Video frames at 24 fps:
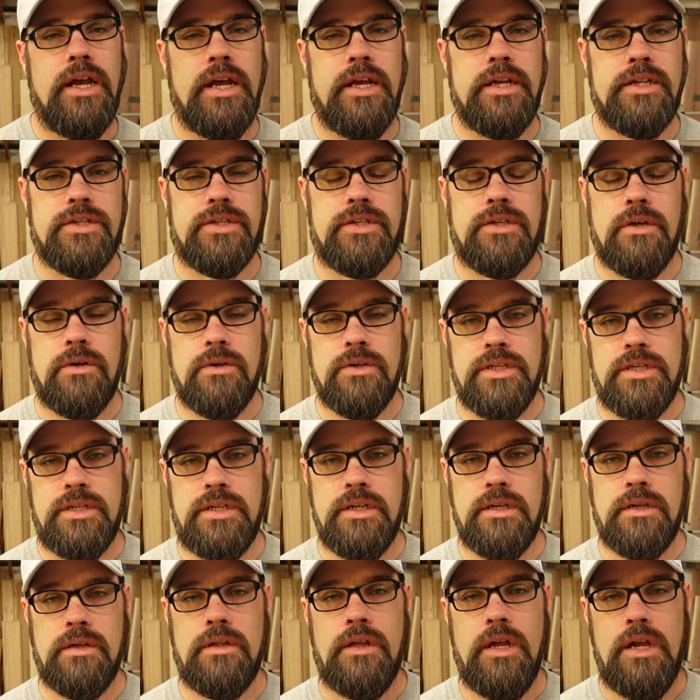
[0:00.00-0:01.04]
And so
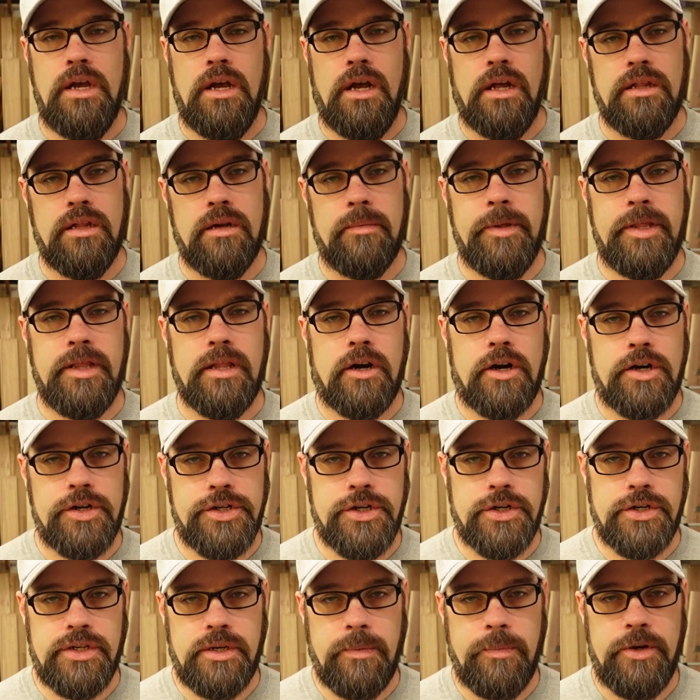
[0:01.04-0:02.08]
still a little bit
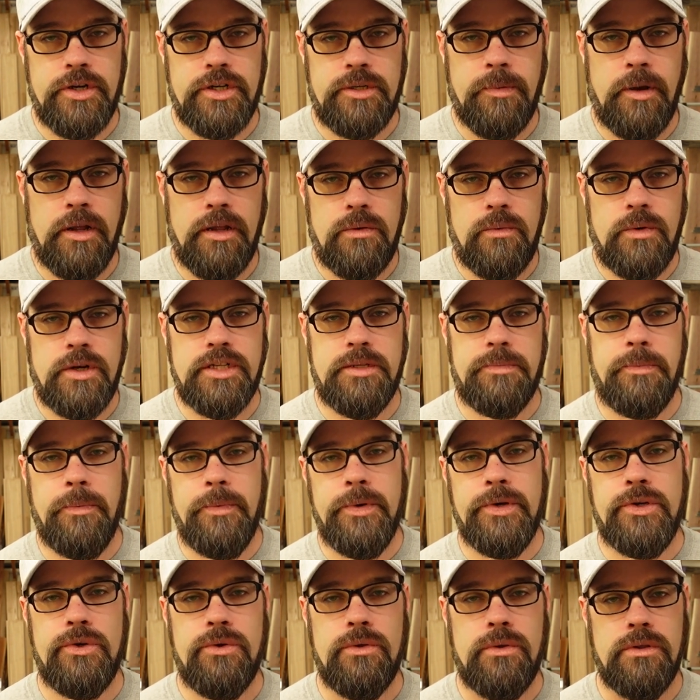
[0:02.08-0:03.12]
larger, some of your smaller ones, but
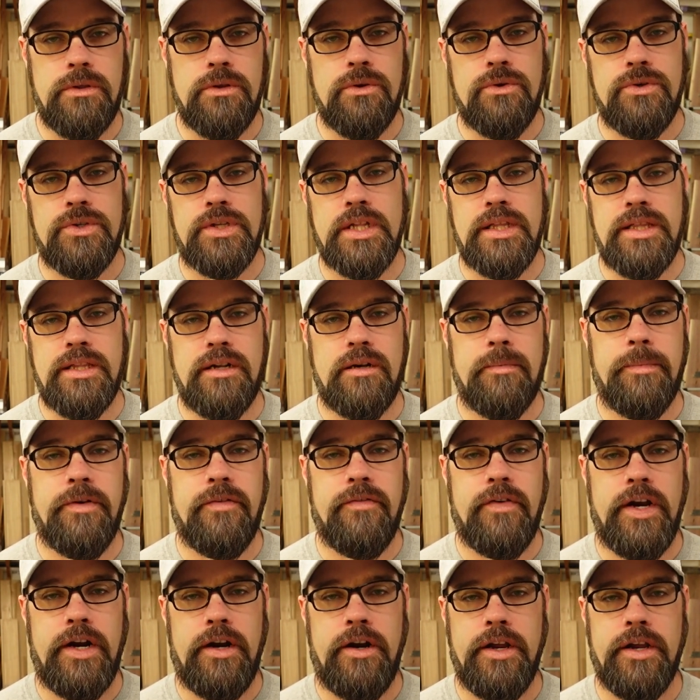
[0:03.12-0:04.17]
we do lose a little bit
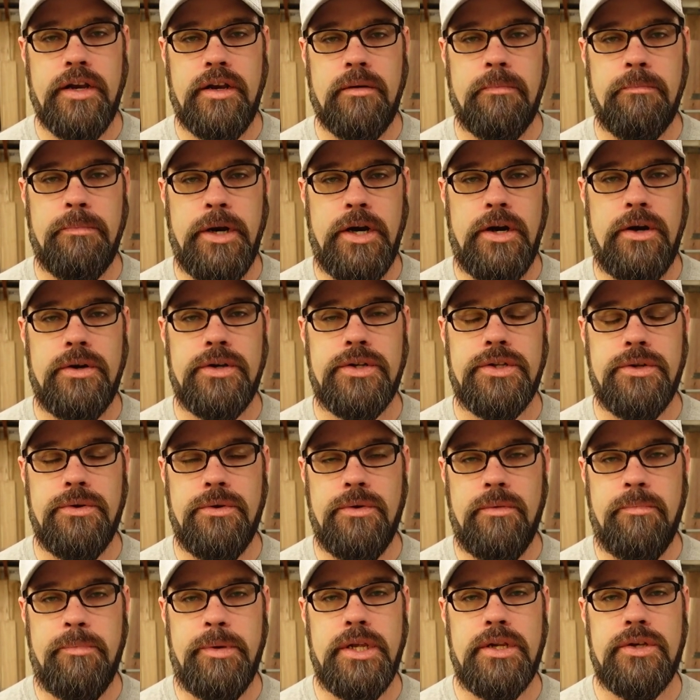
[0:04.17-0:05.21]
of area compared
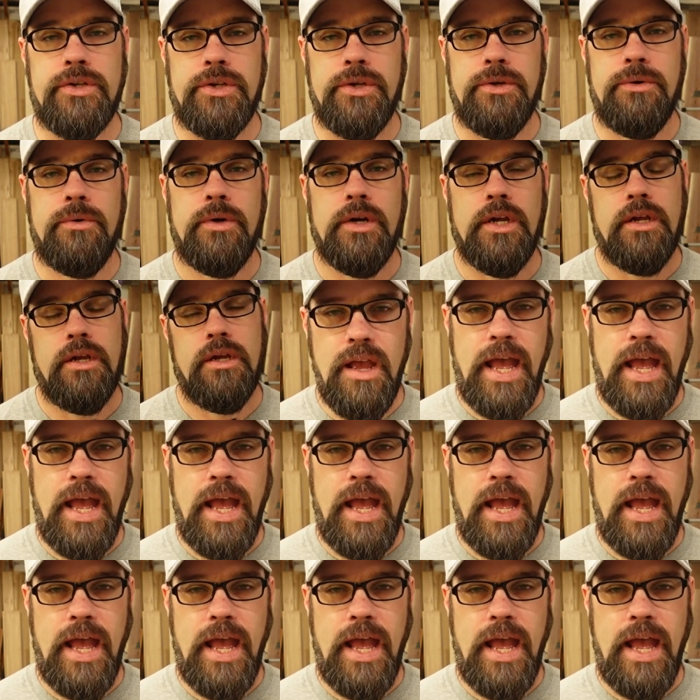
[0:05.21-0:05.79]
to the P2.